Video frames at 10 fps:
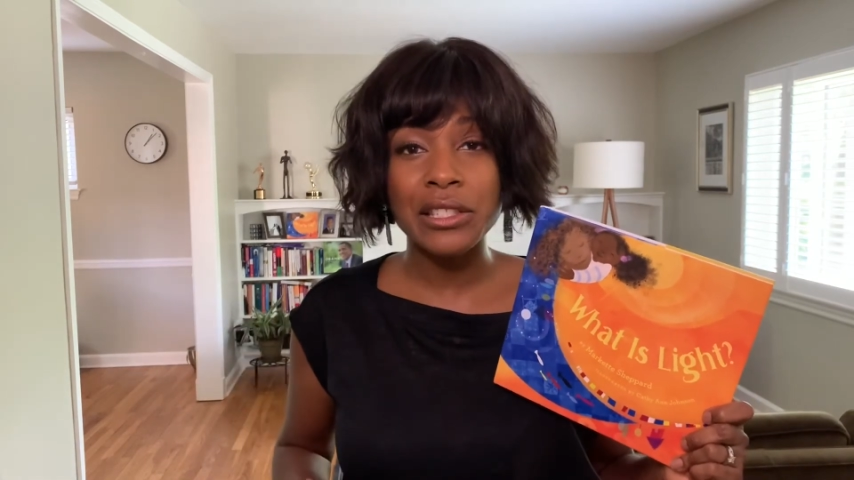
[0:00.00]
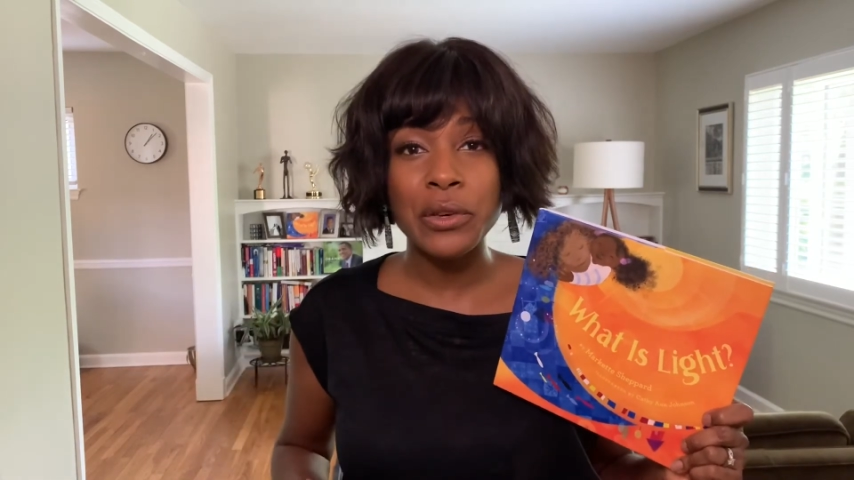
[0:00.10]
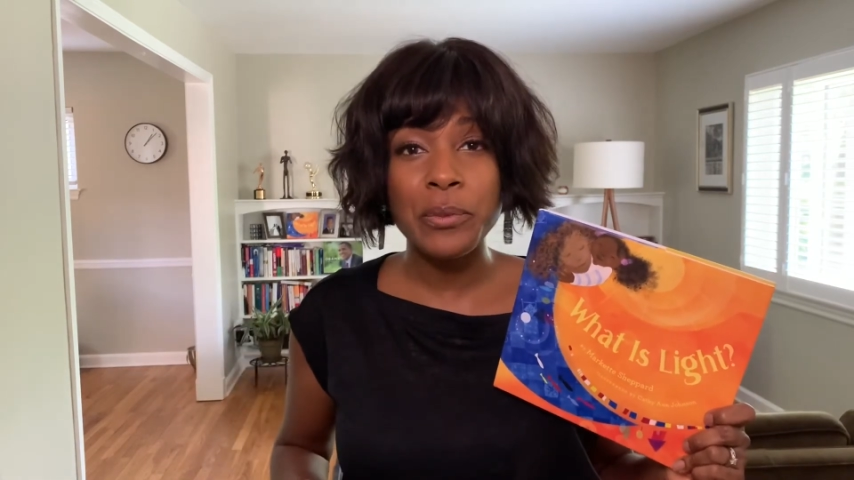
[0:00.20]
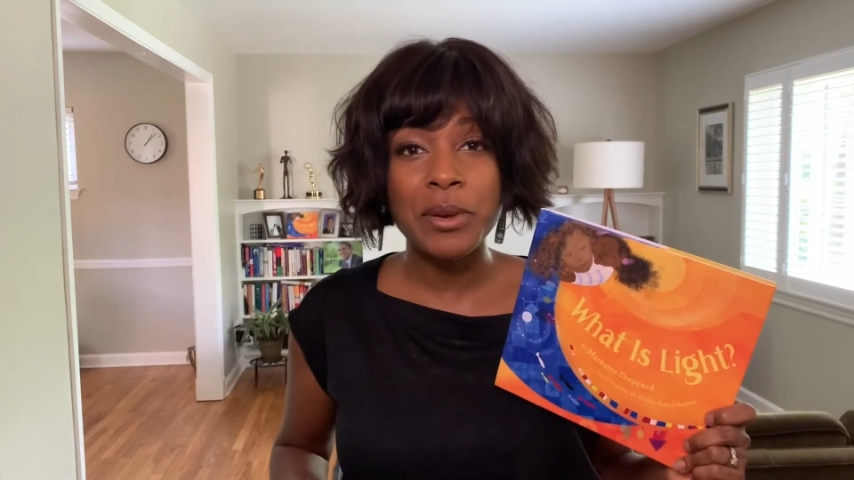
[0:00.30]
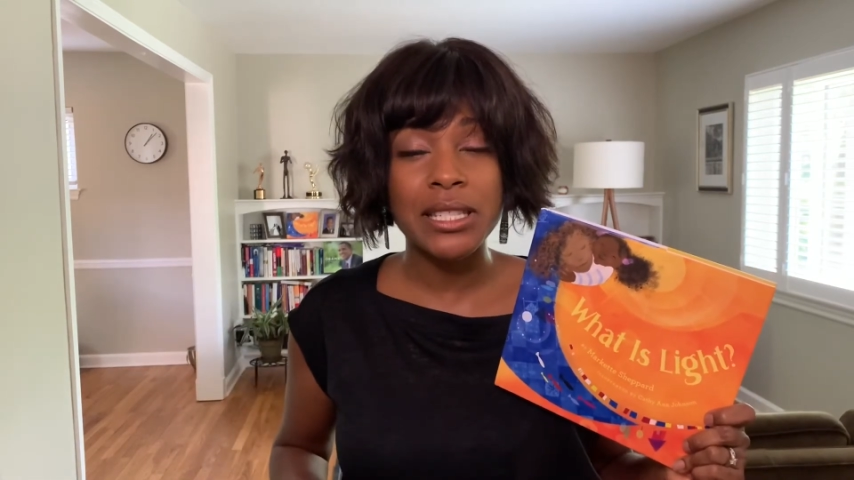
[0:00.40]

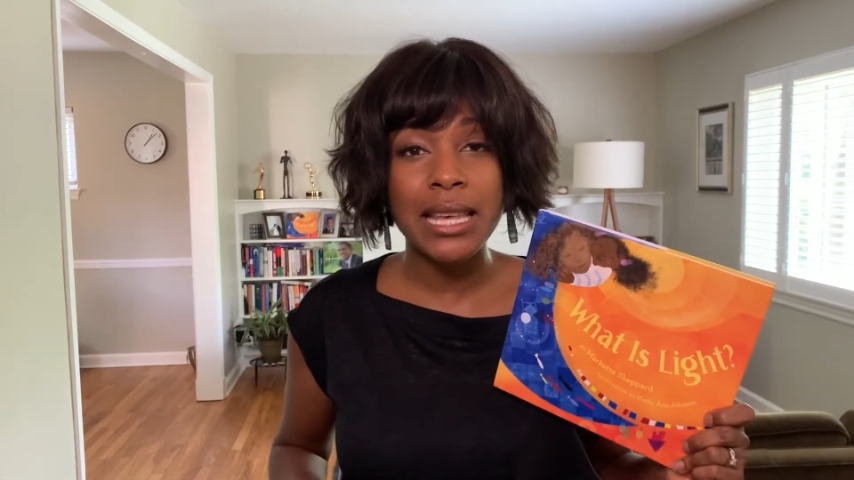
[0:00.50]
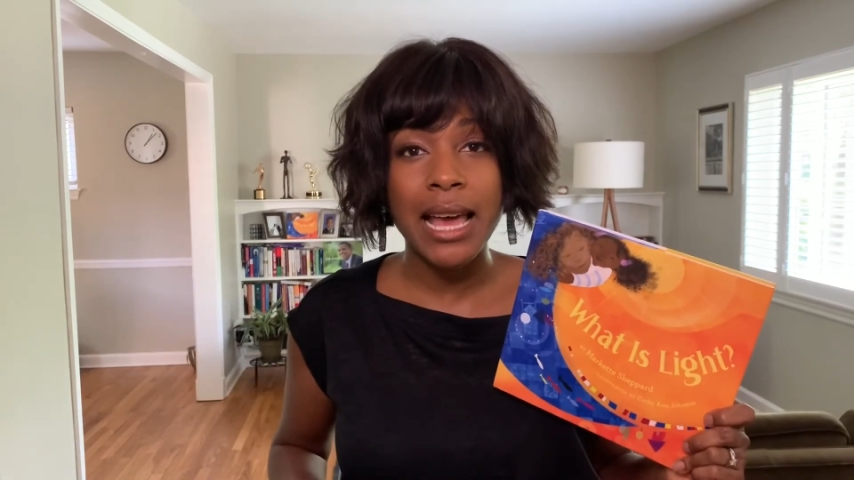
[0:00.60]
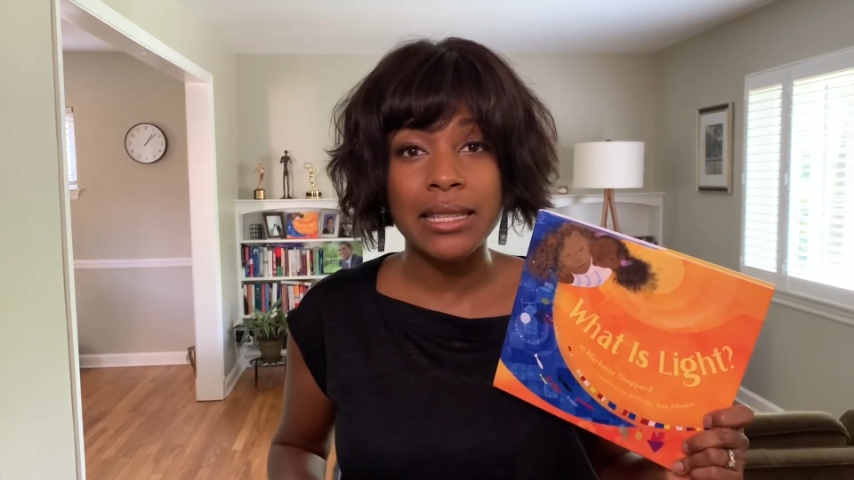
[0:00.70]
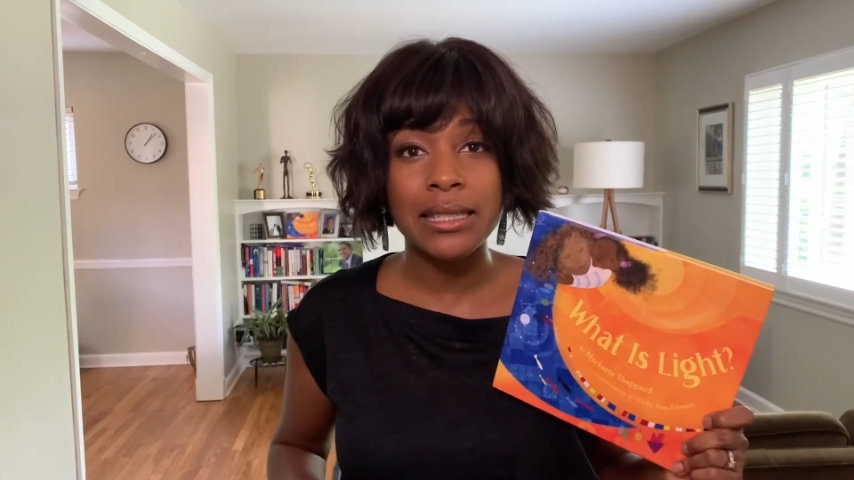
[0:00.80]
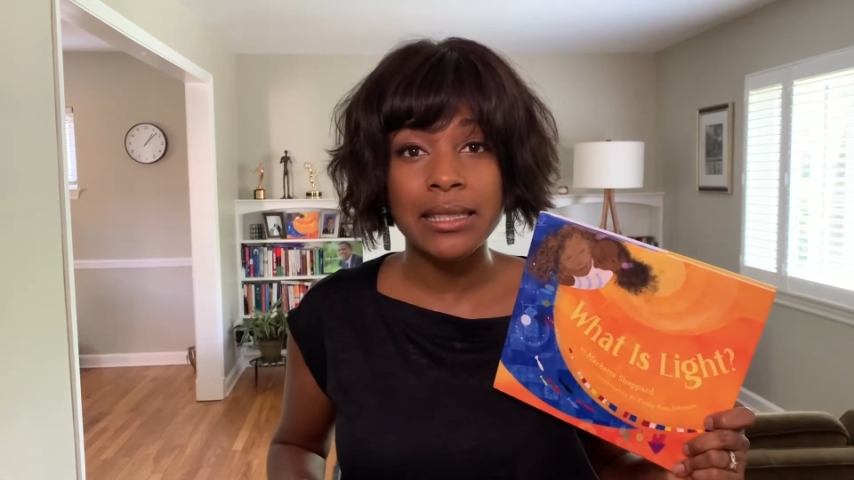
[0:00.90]
you
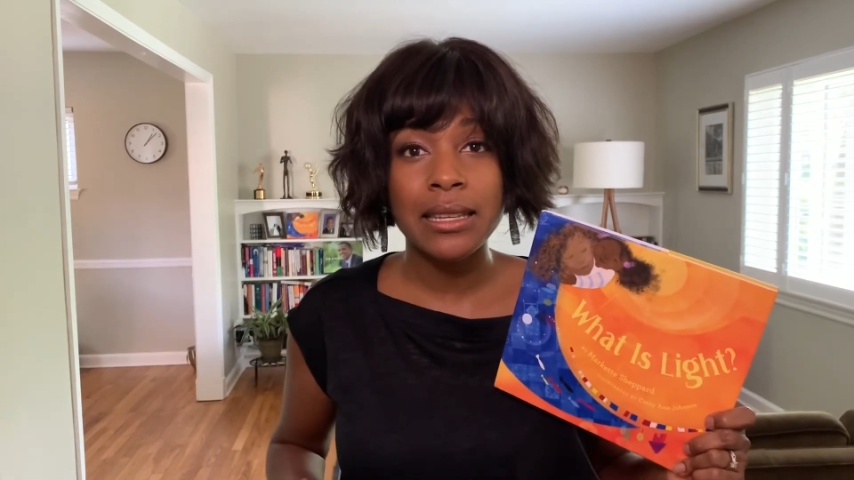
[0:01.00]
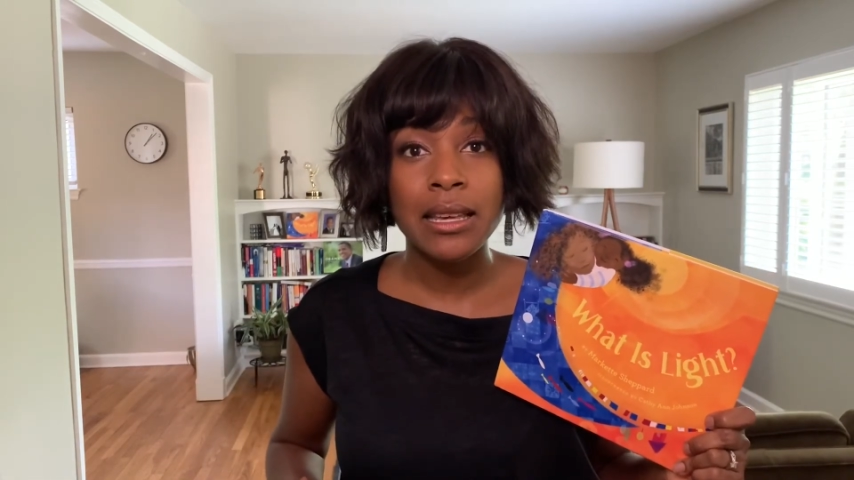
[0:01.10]
possess,